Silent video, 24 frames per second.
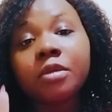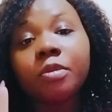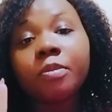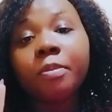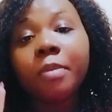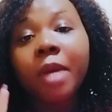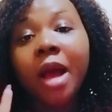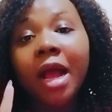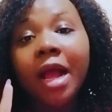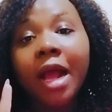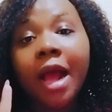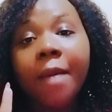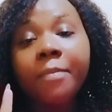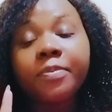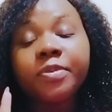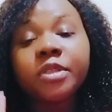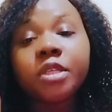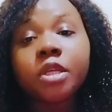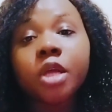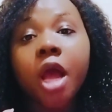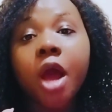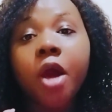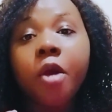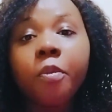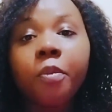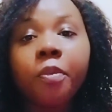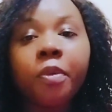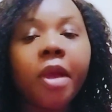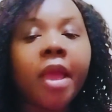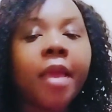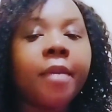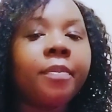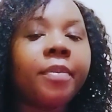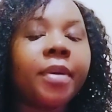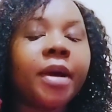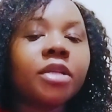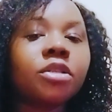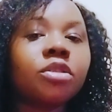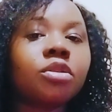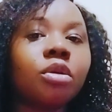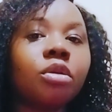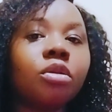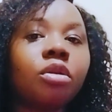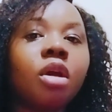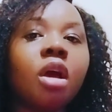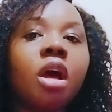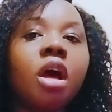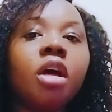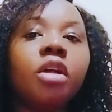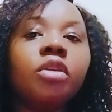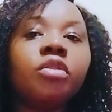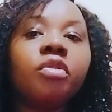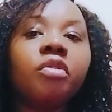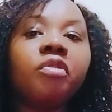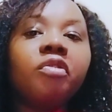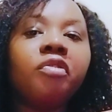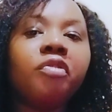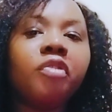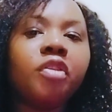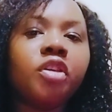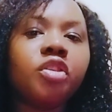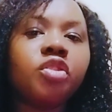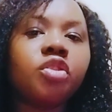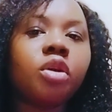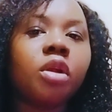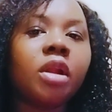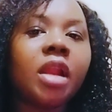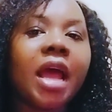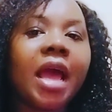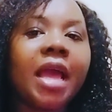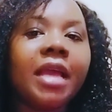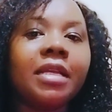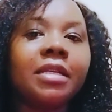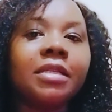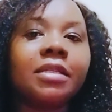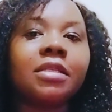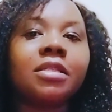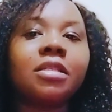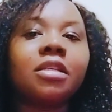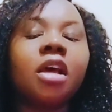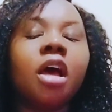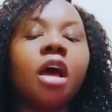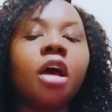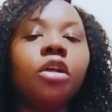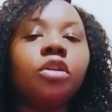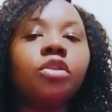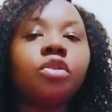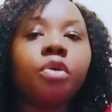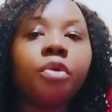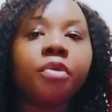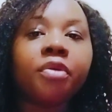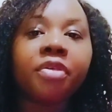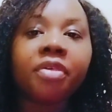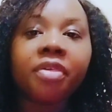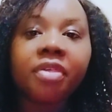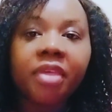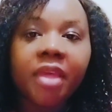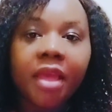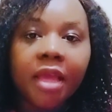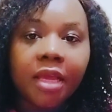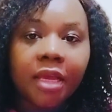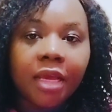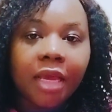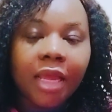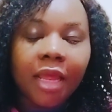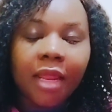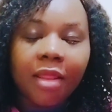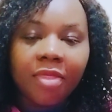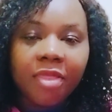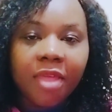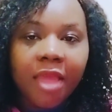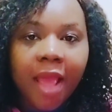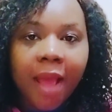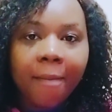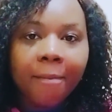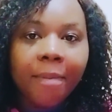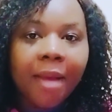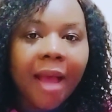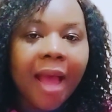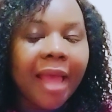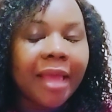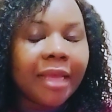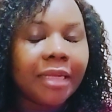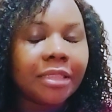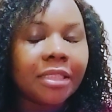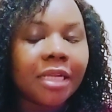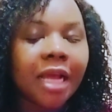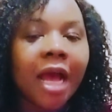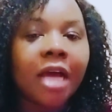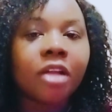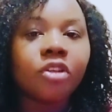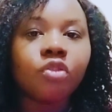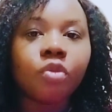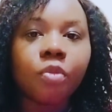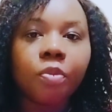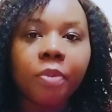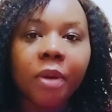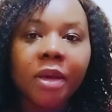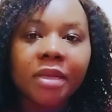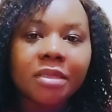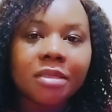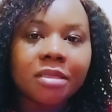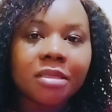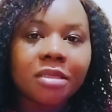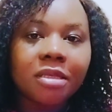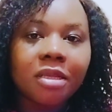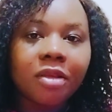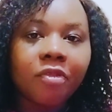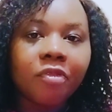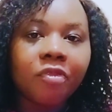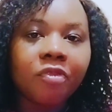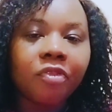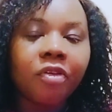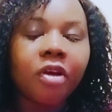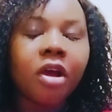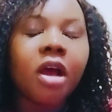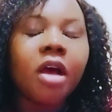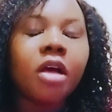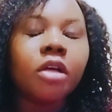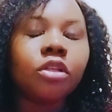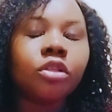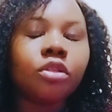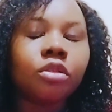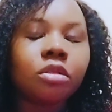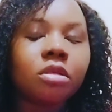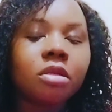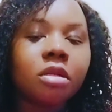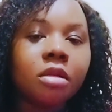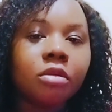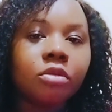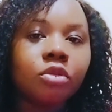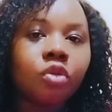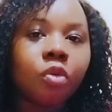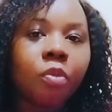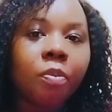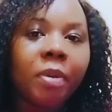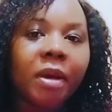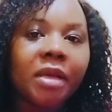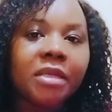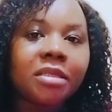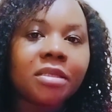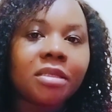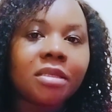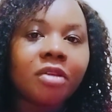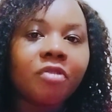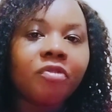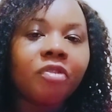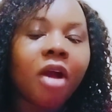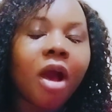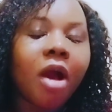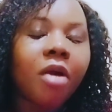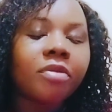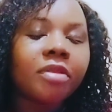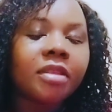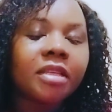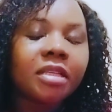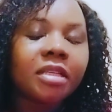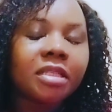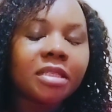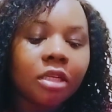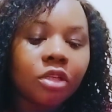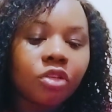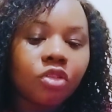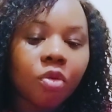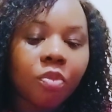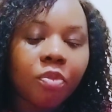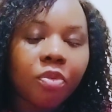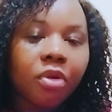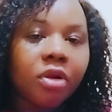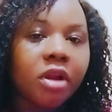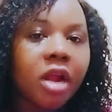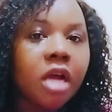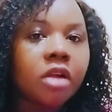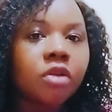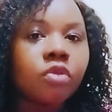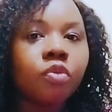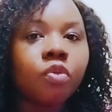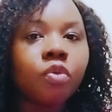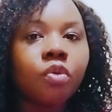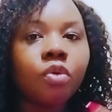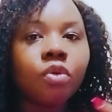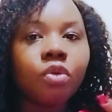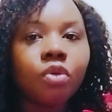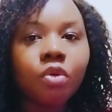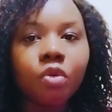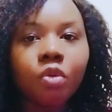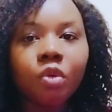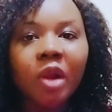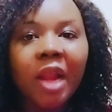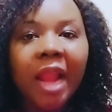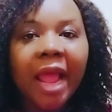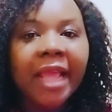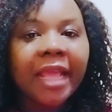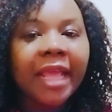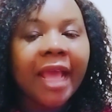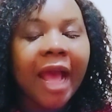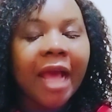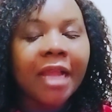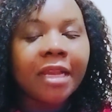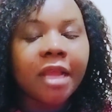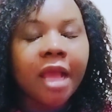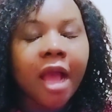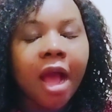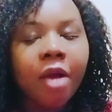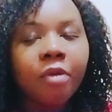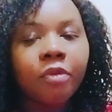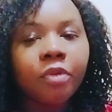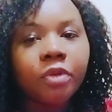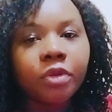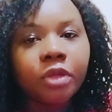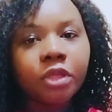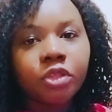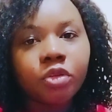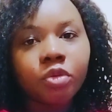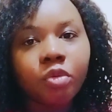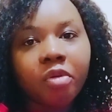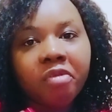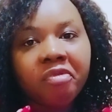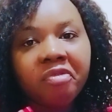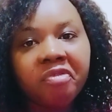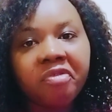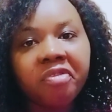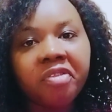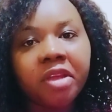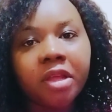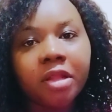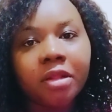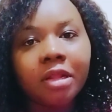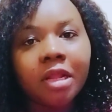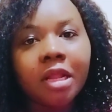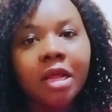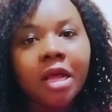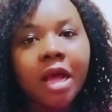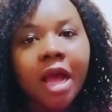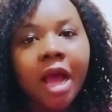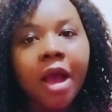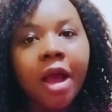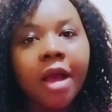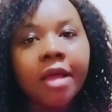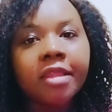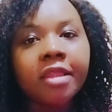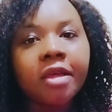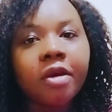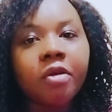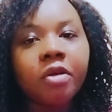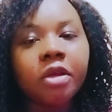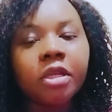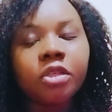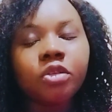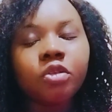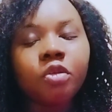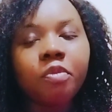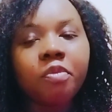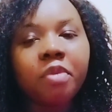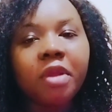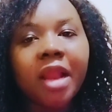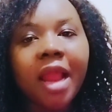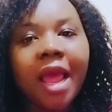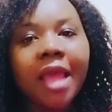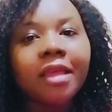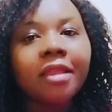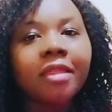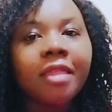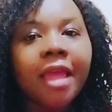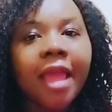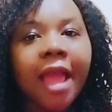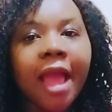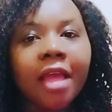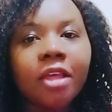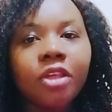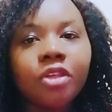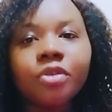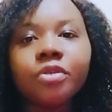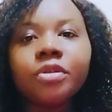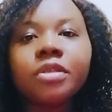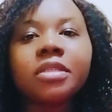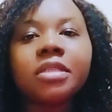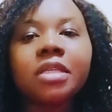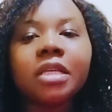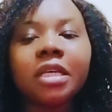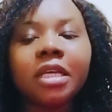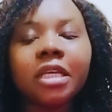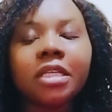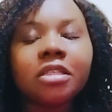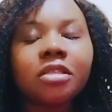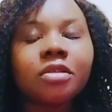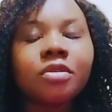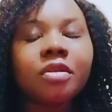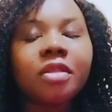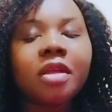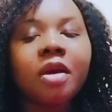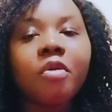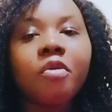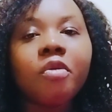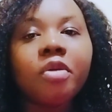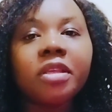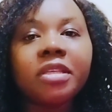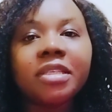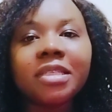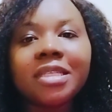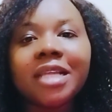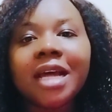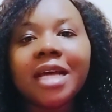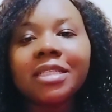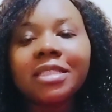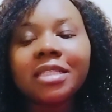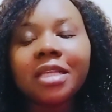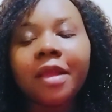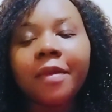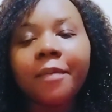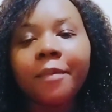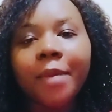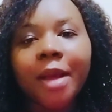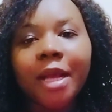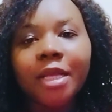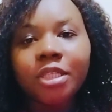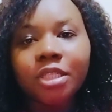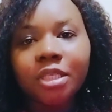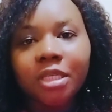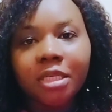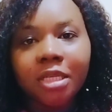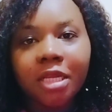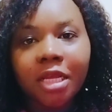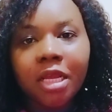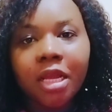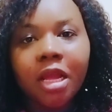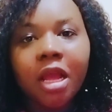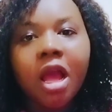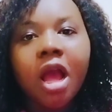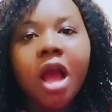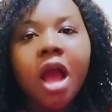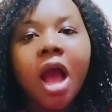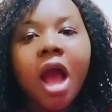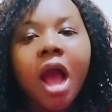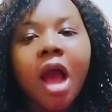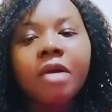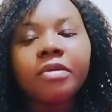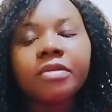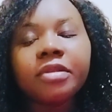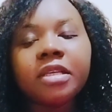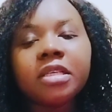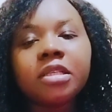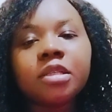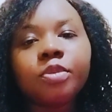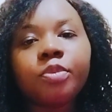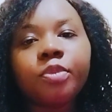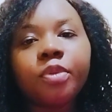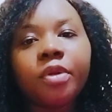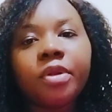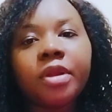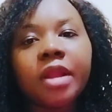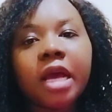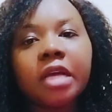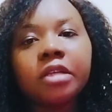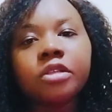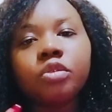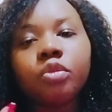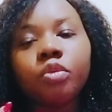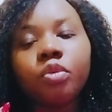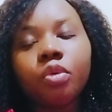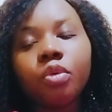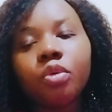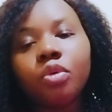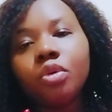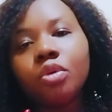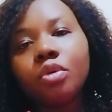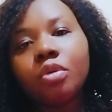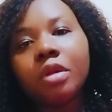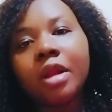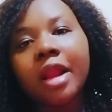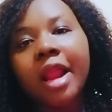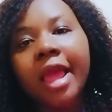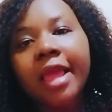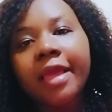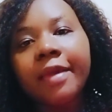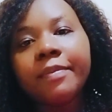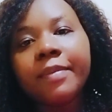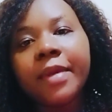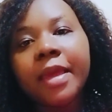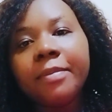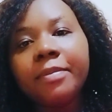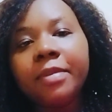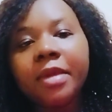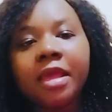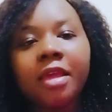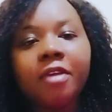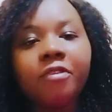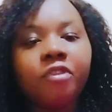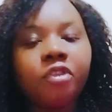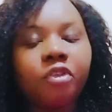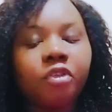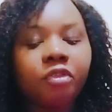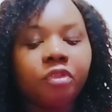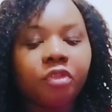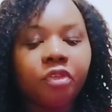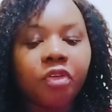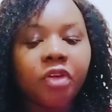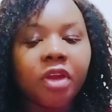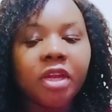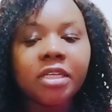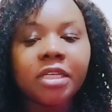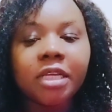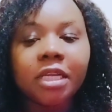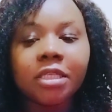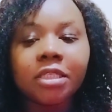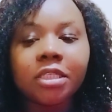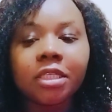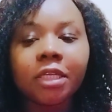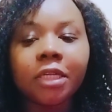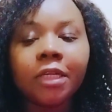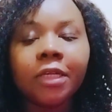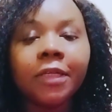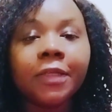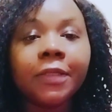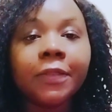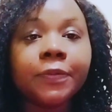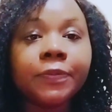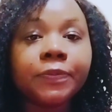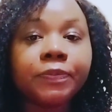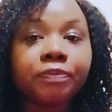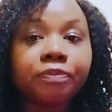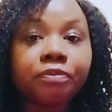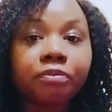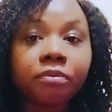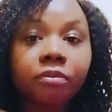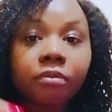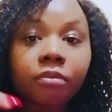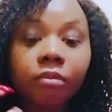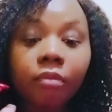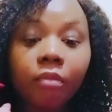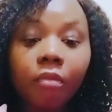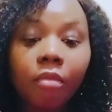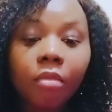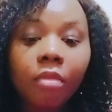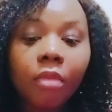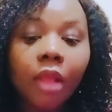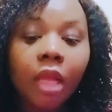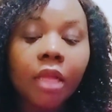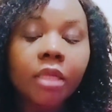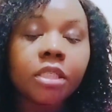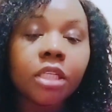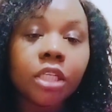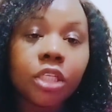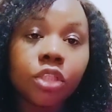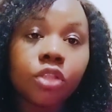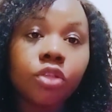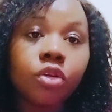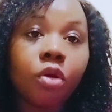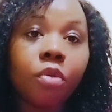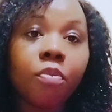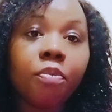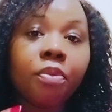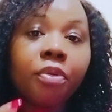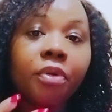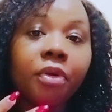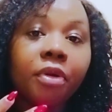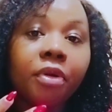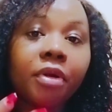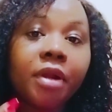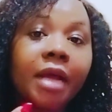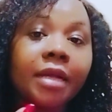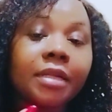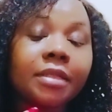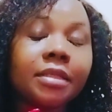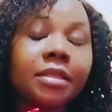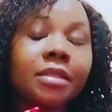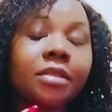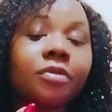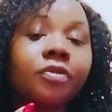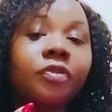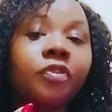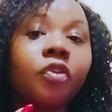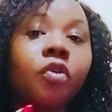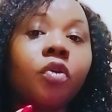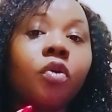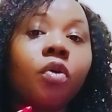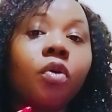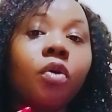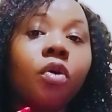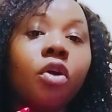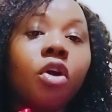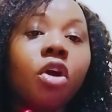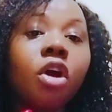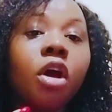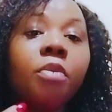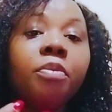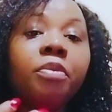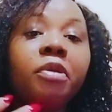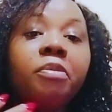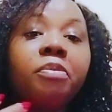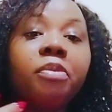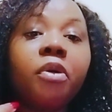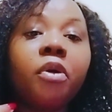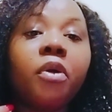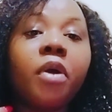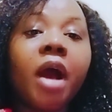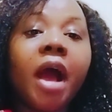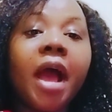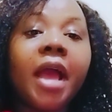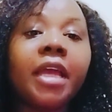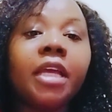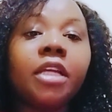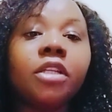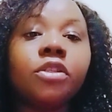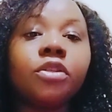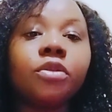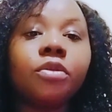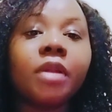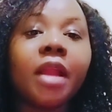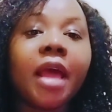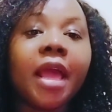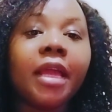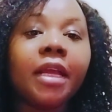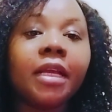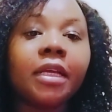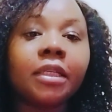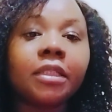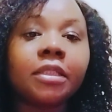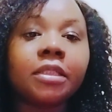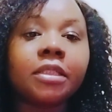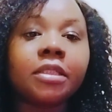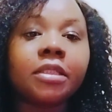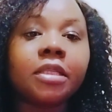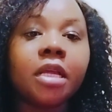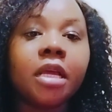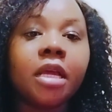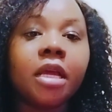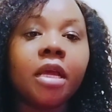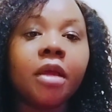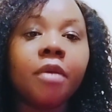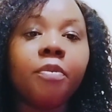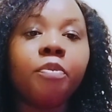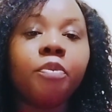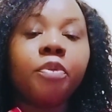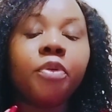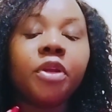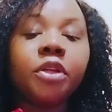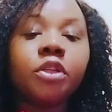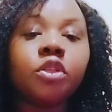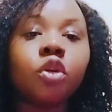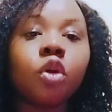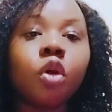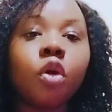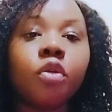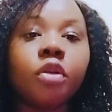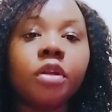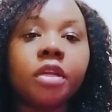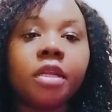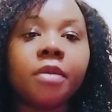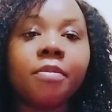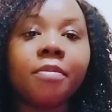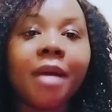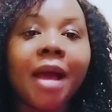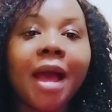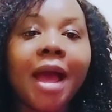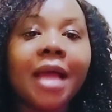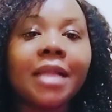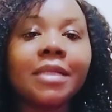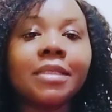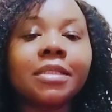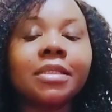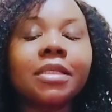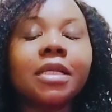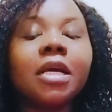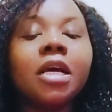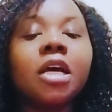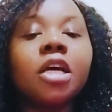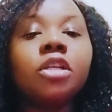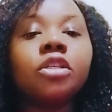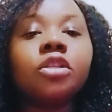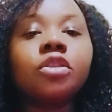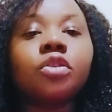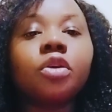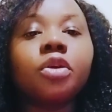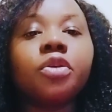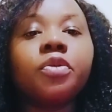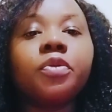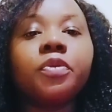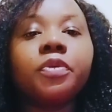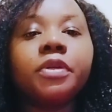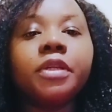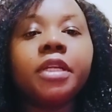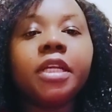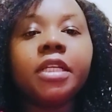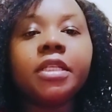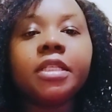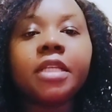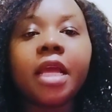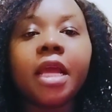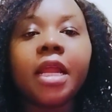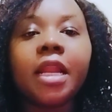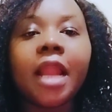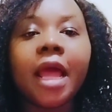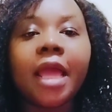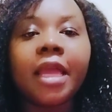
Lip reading: Markups help a person to visualize, to think in their mind, and to perceive how this digital product will look like and how it will feel. It will be like they are using it, so they will start imagining how this product will look like. Maybe if you've created digital products for people who are into like print on demand, so you will need a